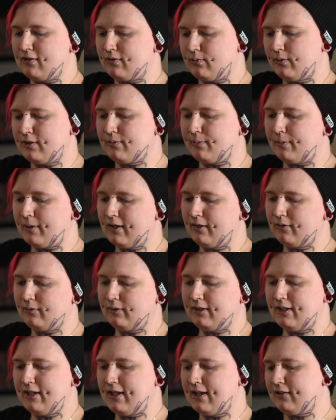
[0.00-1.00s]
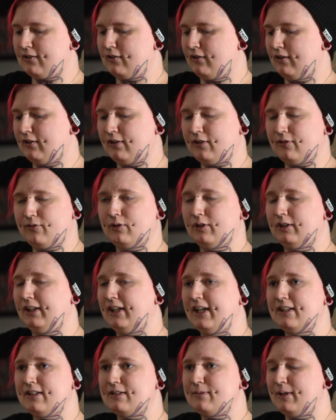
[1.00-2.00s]
respond with the X-34
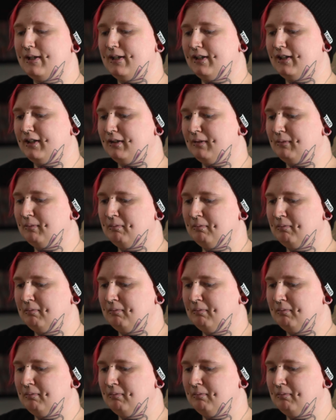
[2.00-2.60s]
Land Speeder,